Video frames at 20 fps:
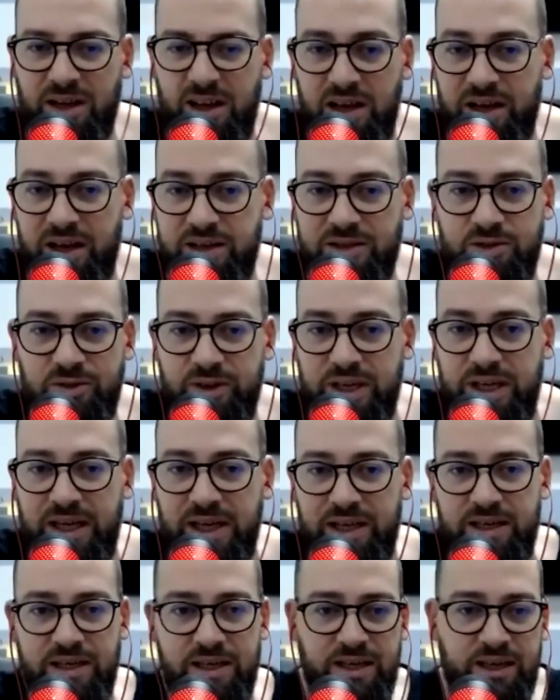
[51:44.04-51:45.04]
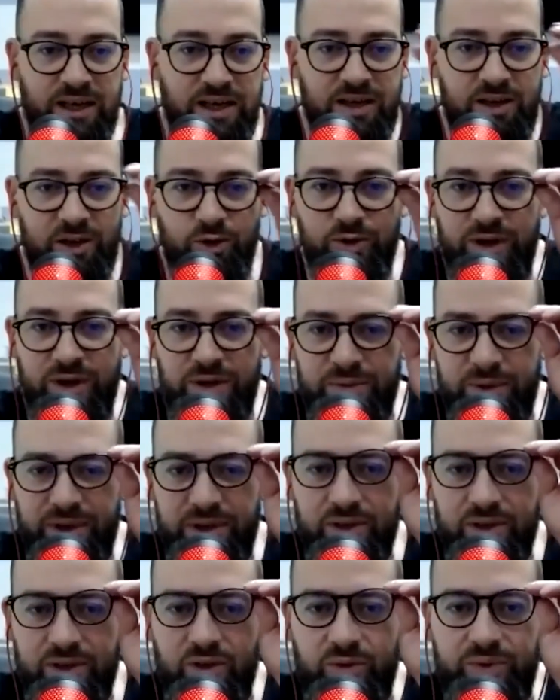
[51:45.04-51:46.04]
like so we can include them in
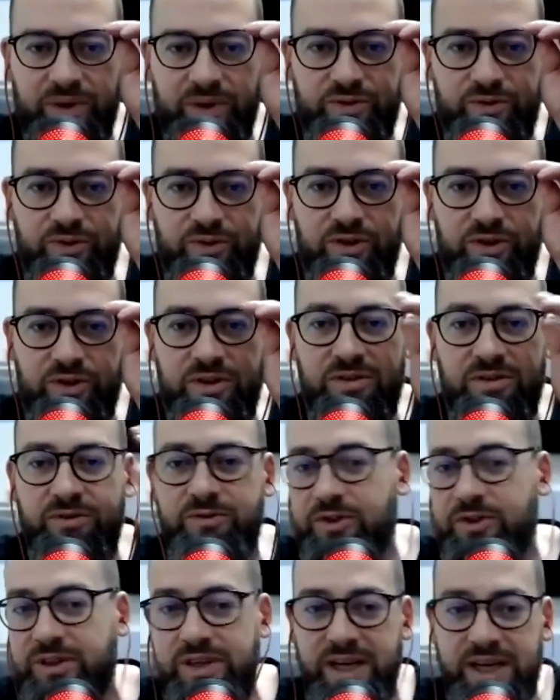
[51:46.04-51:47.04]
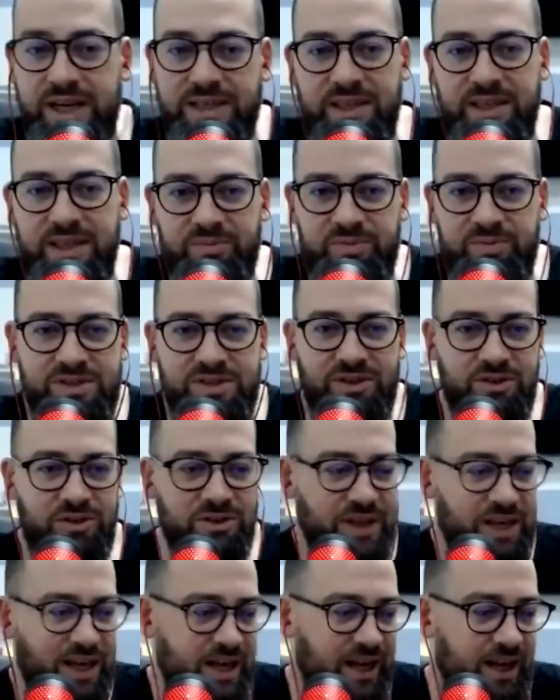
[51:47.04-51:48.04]
the topics for for the next episode
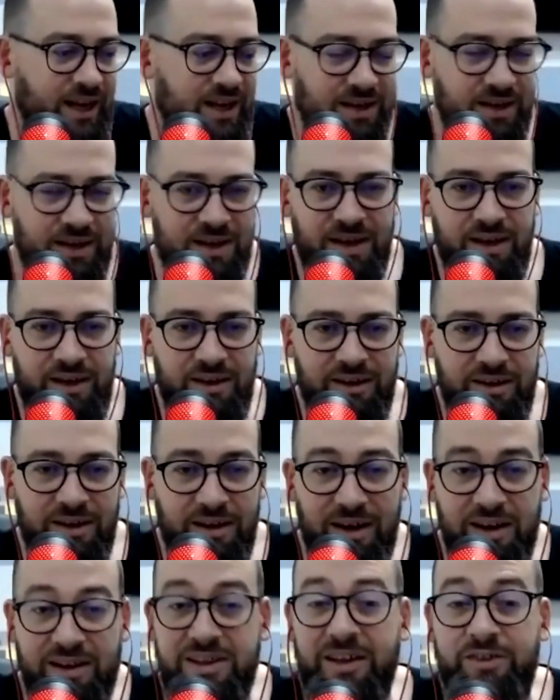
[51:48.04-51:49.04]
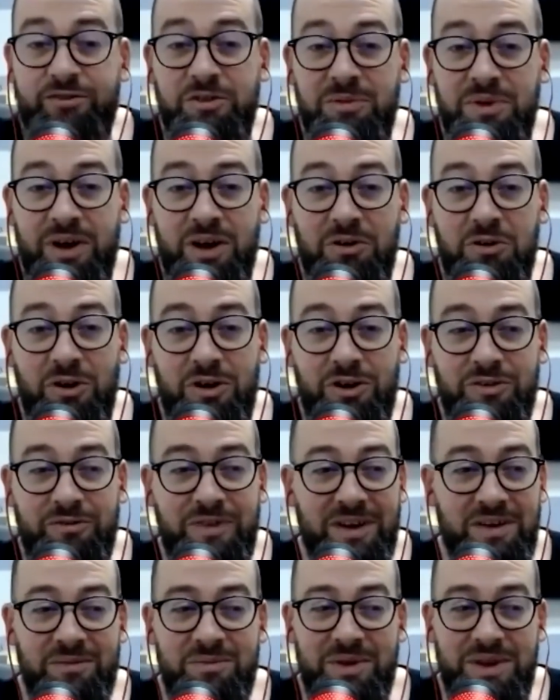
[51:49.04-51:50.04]
and I think from now on we
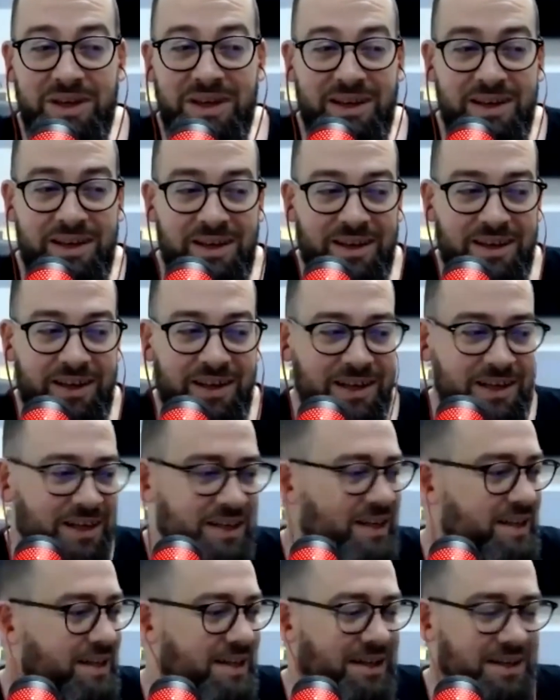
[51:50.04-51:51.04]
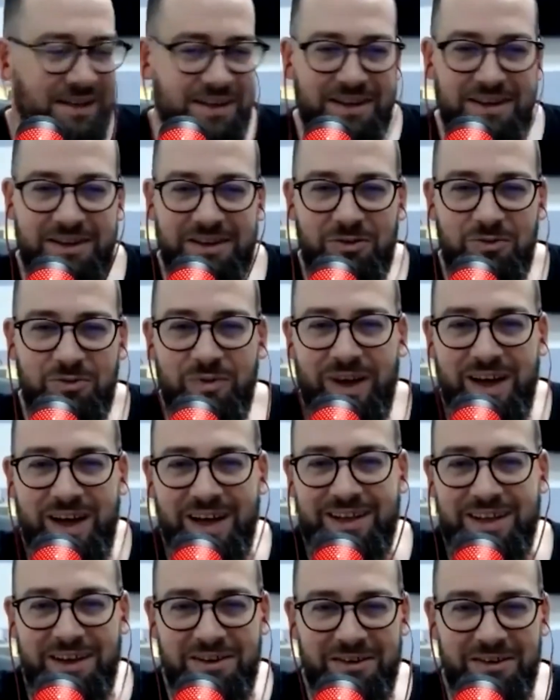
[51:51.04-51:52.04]
will be we
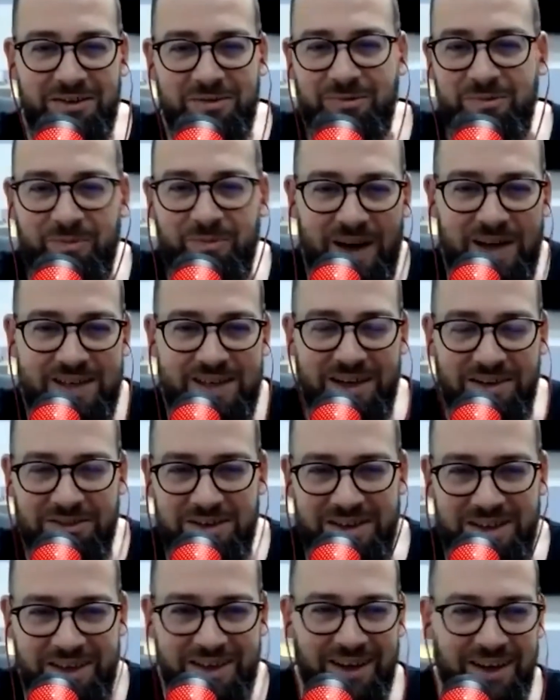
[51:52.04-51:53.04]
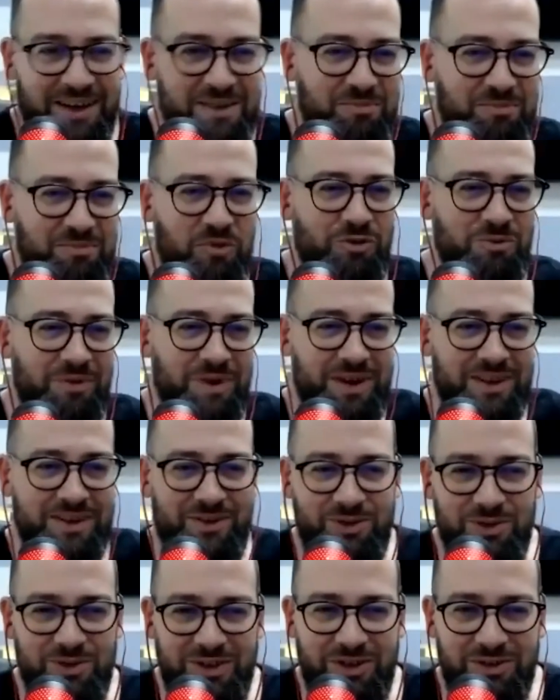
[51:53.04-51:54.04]
got there past everything like movement
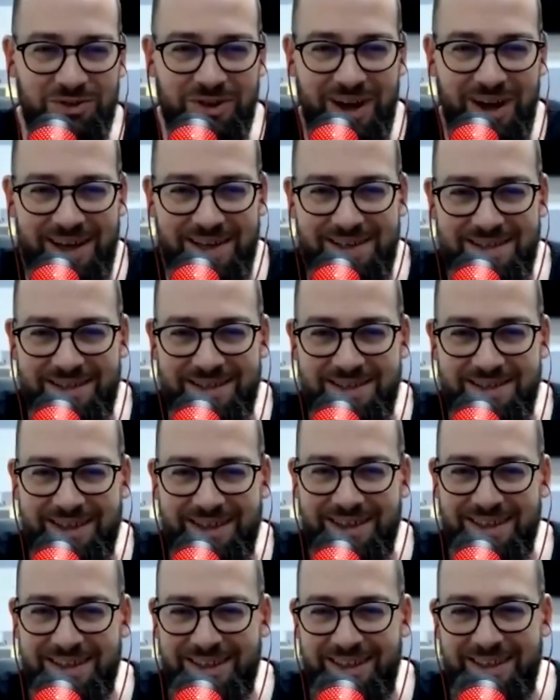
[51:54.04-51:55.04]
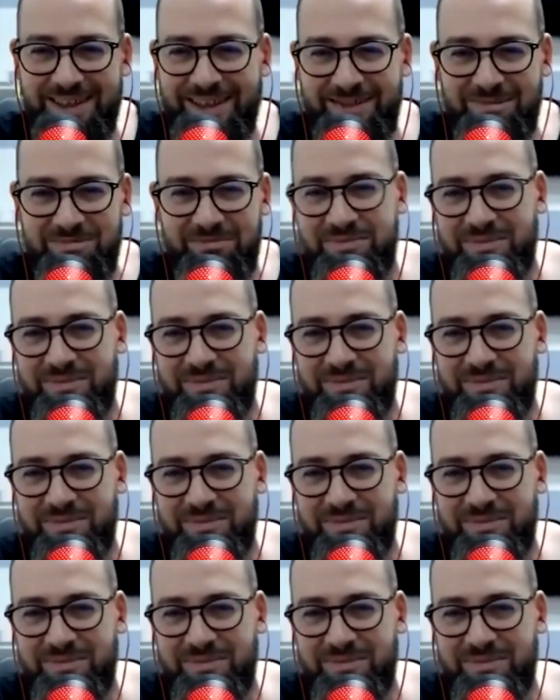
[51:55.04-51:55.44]
to the US, uh,